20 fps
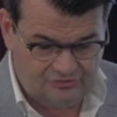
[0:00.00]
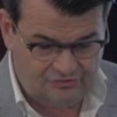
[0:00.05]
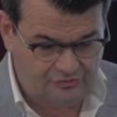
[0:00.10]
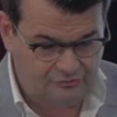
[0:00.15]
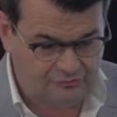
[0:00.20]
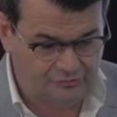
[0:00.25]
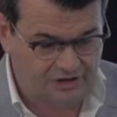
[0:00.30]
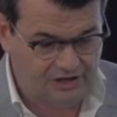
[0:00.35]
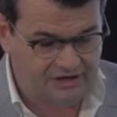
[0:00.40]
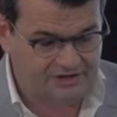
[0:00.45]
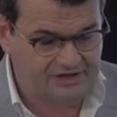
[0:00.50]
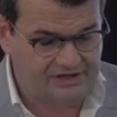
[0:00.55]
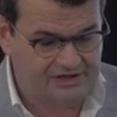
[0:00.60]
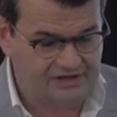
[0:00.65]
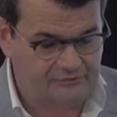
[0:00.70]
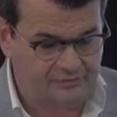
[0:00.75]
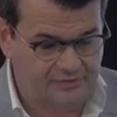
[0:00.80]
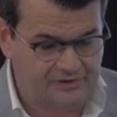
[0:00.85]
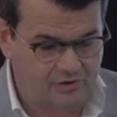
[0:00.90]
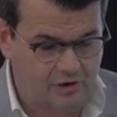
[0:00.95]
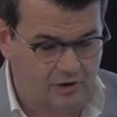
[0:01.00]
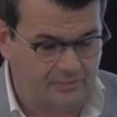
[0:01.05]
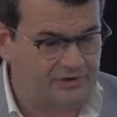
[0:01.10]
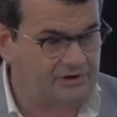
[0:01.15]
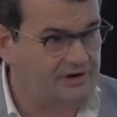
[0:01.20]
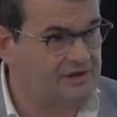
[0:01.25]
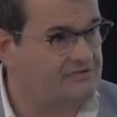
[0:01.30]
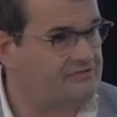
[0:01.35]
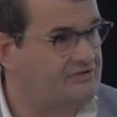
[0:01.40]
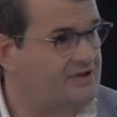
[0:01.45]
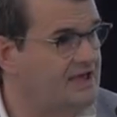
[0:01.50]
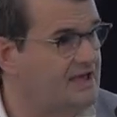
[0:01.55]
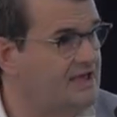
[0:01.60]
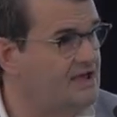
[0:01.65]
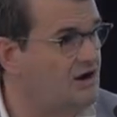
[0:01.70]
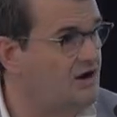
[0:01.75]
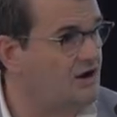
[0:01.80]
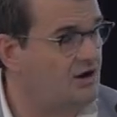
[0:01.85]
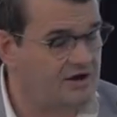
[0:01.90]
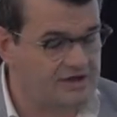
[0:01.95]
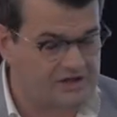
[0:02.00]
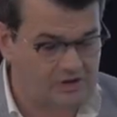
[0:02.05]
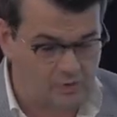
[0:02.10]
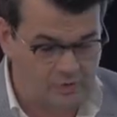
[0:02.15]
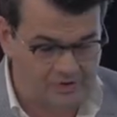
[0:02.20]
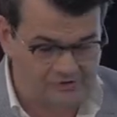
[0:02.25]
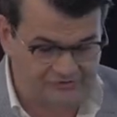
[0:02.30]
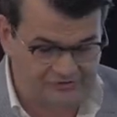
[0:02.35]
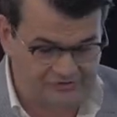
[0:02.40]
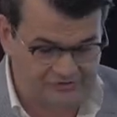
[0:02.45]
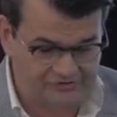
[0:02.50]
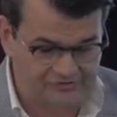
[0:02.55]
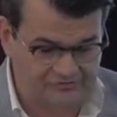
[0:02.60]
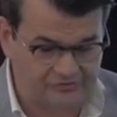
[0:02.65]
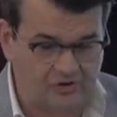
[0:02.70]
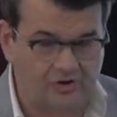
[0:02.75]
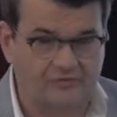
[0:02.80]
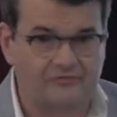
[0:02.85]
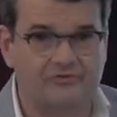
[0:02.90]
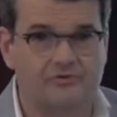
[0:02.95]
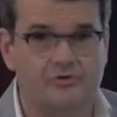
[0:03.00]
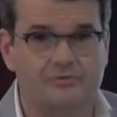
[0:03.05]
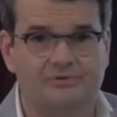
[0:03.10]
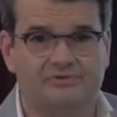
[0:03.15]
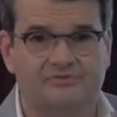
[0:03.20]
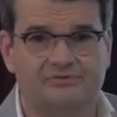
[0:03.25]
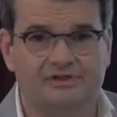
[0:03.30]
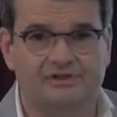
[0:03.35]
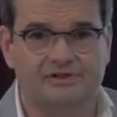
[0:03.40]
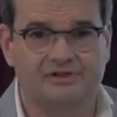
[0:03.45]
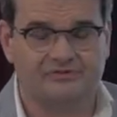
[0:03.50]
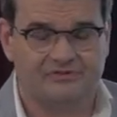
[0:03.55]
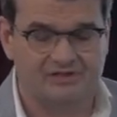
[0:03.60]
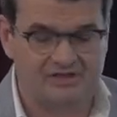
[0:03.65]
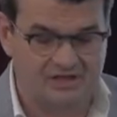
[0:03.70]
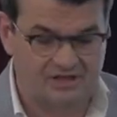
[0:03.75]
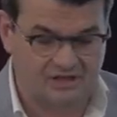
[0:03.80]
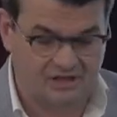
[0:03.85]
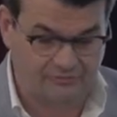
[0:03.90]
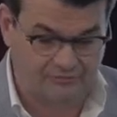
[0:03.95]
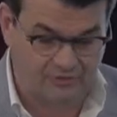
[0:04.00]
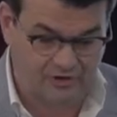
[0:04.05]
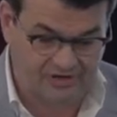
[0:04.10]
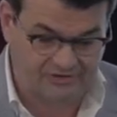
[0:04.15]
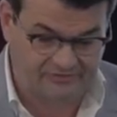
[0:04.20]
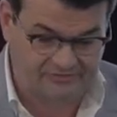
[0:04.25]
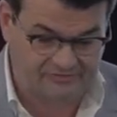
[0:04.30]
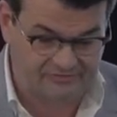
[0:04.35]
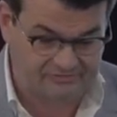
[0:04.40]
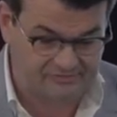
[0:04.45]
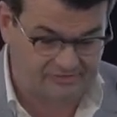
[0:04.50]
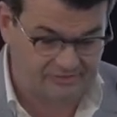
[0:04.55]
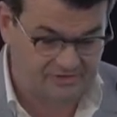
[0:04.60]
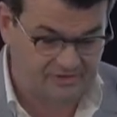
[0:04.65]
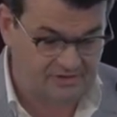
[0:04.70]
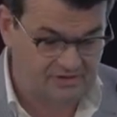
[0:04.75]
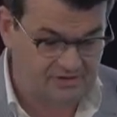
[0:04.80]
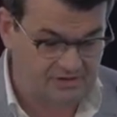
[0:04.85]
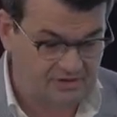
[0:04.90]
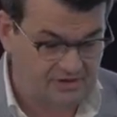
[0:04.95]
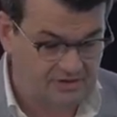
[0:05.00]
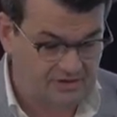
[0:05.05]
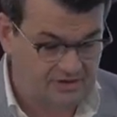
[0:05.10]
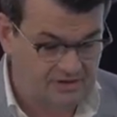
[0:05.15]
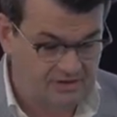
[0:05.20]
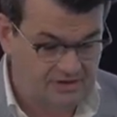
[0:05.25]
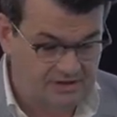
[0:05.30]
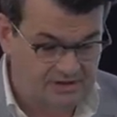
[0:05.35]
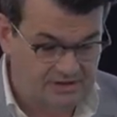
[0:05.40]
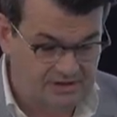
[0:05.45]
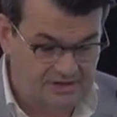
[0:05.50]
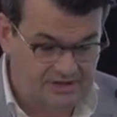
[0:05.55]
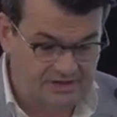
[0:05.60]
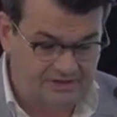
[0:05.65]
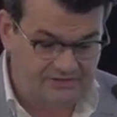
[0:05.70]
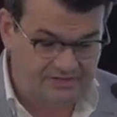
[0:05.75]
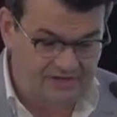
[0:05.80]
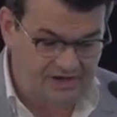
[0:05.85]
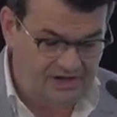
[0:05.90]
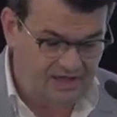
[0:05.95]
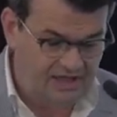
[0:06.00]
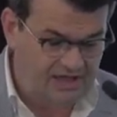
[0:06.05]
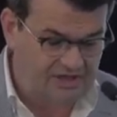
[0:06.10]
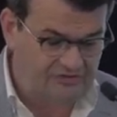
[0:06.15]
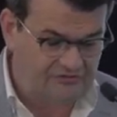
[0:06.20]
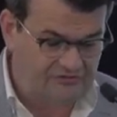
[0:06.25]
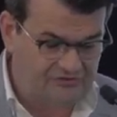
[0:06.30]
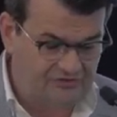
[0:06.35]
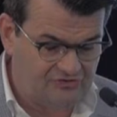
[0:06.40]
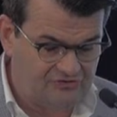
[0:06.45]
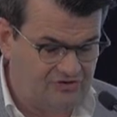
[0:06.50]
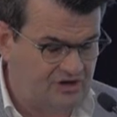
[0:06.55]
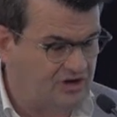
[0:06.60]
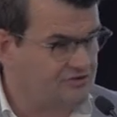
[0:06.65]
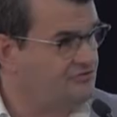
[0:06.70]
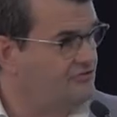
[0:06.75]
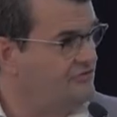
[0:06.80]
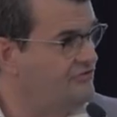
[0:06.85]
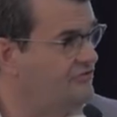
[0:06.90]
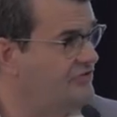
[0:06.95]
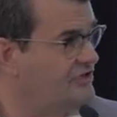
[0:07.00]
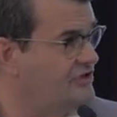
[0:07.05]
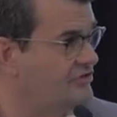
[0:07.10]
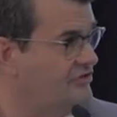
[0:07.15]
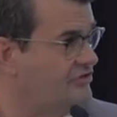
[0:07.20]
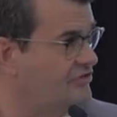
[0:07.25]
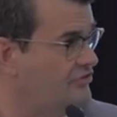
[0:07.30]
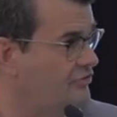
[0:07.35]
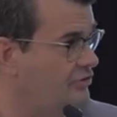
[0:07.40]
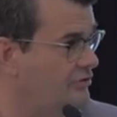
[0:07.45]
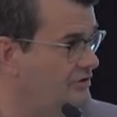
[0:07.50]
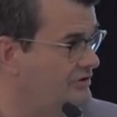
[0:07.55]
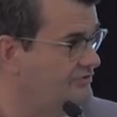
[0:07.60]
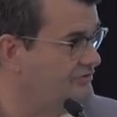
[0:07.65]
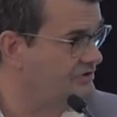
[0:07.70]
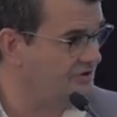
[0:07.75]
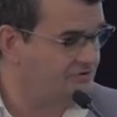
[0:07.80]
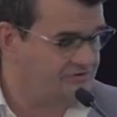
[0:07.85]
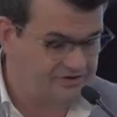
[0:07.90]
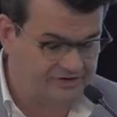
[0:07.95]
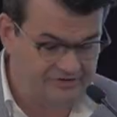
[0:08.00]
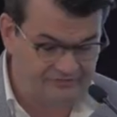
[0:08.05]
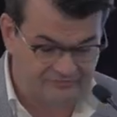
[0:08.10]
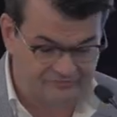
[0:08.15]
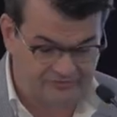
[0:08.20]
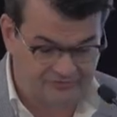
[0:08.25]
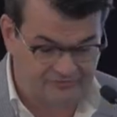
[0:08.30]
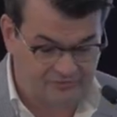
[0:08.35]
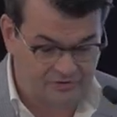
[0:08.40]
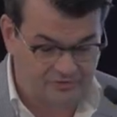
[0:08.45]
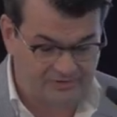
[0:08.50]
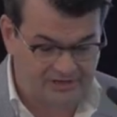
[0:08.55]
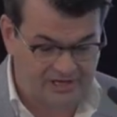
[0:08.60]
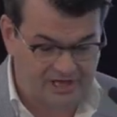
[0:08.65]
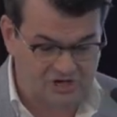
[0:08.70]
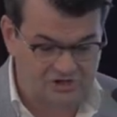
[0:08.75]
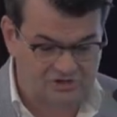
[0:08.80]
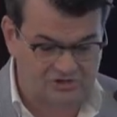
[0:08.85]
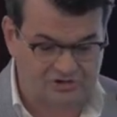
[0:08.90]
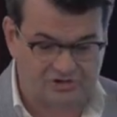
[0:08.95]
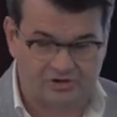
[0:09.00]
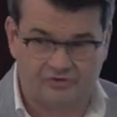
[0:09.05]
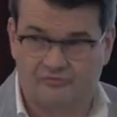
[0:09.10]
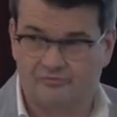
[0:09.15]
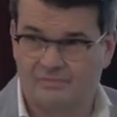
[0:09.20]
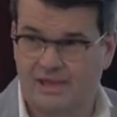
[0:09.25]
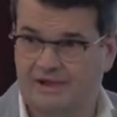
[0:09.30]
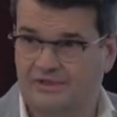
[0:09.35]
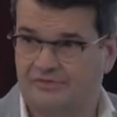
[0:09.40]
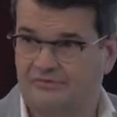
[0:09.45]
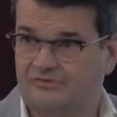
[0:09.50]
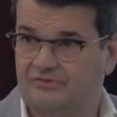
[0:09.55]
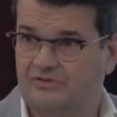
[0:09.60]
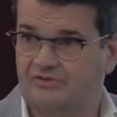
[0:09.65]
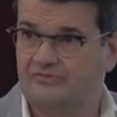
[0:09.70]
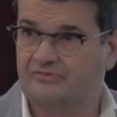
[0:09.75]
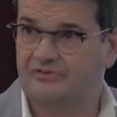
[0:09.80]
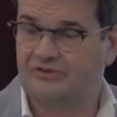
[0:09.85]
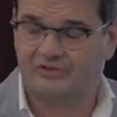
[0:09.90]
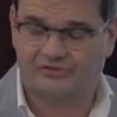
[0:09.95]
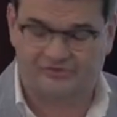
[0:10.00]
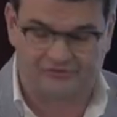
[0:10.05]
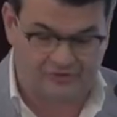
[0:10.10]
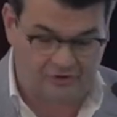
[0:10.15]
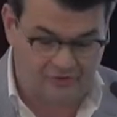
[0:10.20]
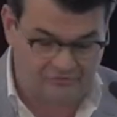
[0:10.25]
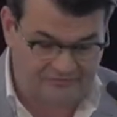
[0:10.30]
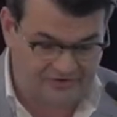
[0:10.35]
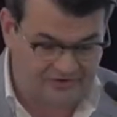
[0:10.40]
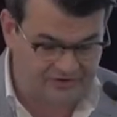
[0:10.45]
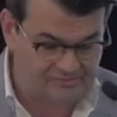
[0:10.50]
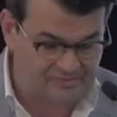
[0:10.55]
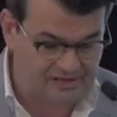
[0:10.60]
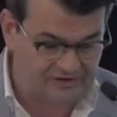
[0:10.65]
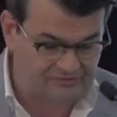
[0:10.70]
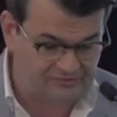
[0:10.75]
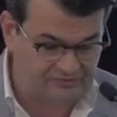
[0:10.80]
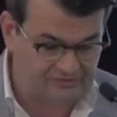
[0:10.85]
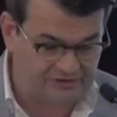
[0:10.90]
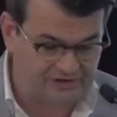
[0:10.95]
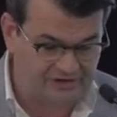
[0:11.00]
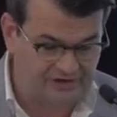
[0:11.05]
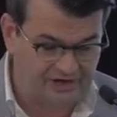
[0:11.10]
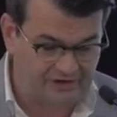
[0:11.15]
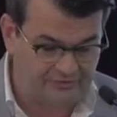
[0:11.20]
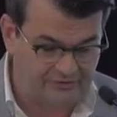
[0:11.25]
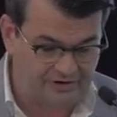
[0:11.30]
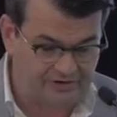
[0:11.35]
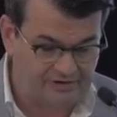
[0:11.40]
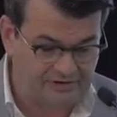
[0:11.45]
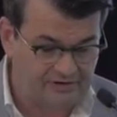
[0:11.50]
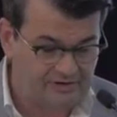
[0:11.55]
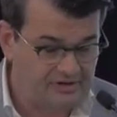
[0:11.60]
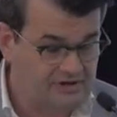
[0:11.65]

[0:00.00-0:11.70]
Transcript: to writing, as we commonly say, high questions of human dignity and rights. It then hands to judges the authoritative determination of matters considered so fundamental, inherent,